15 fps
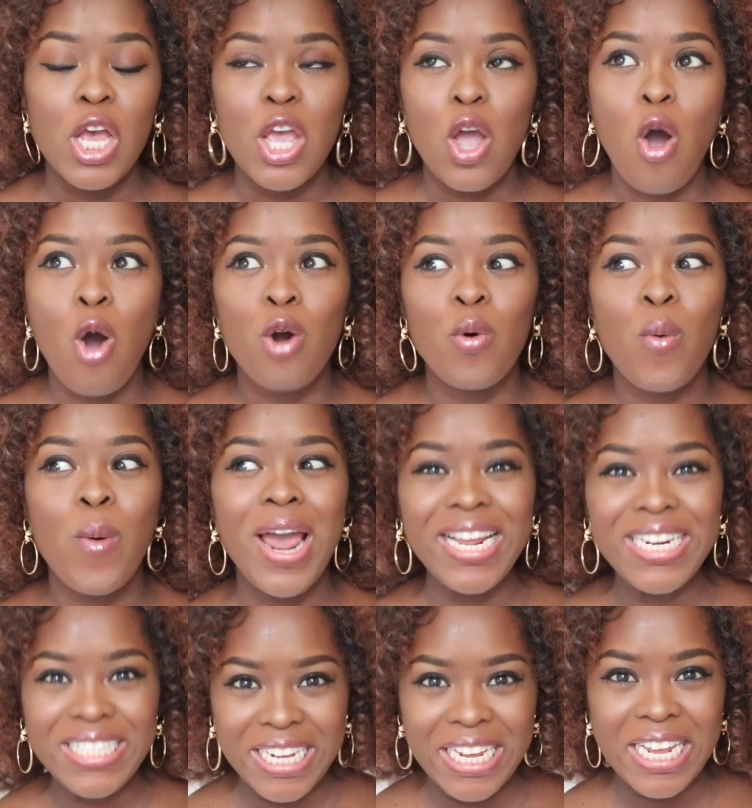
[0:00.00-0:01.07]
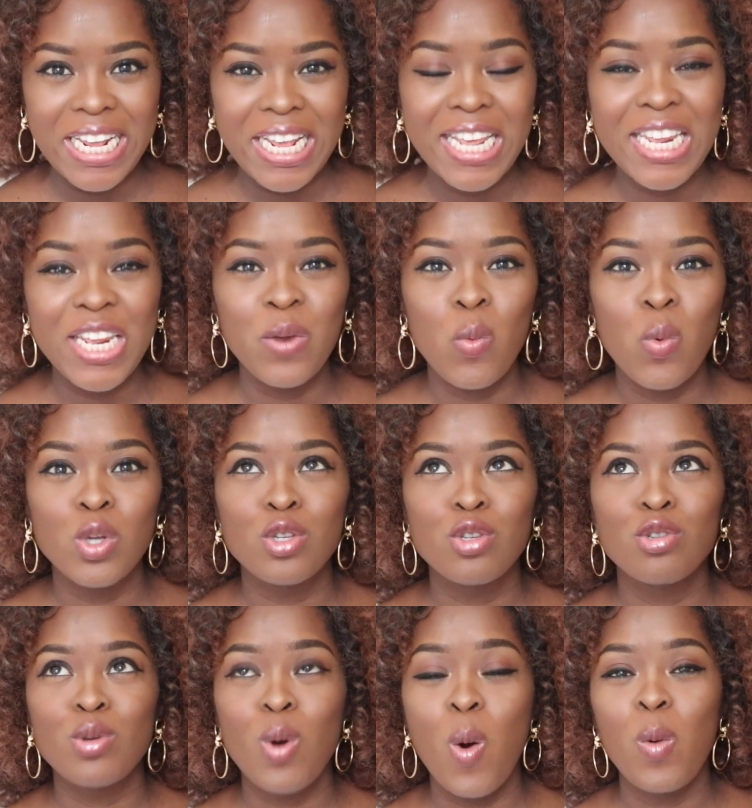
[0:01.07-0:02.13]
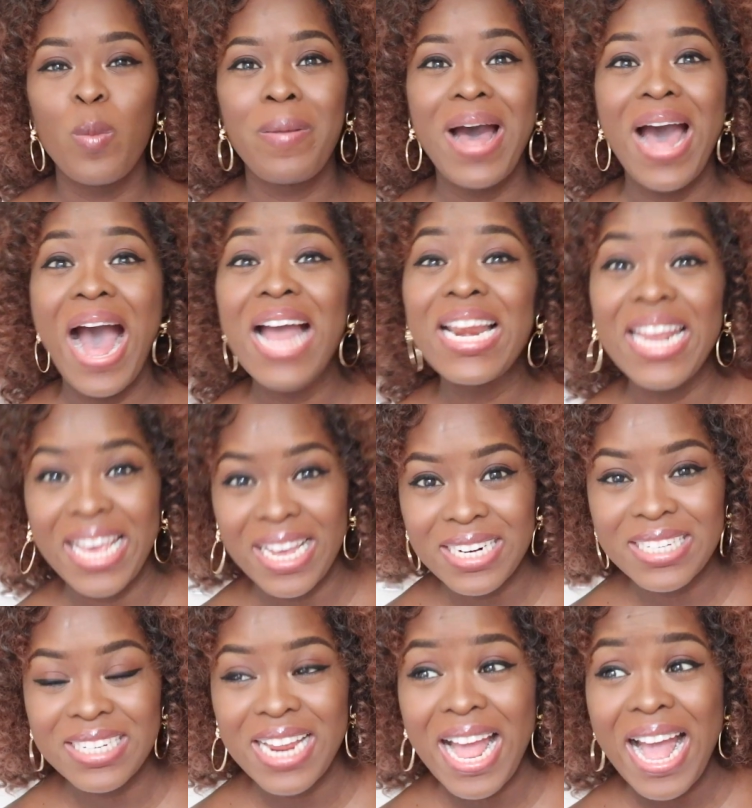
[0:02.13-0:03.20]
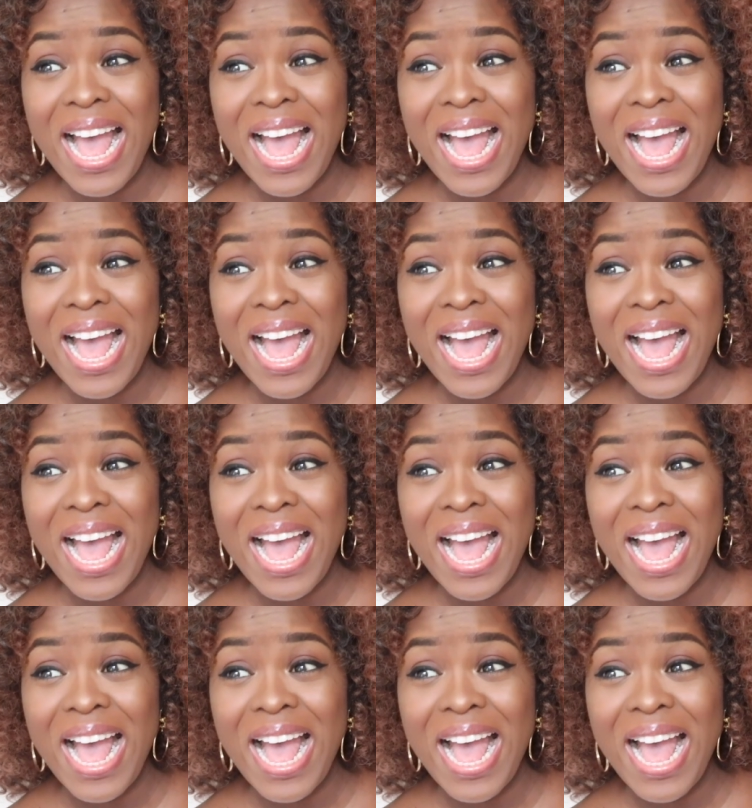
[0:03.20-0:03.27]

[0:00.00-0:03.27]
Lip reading: Already, he was so panicked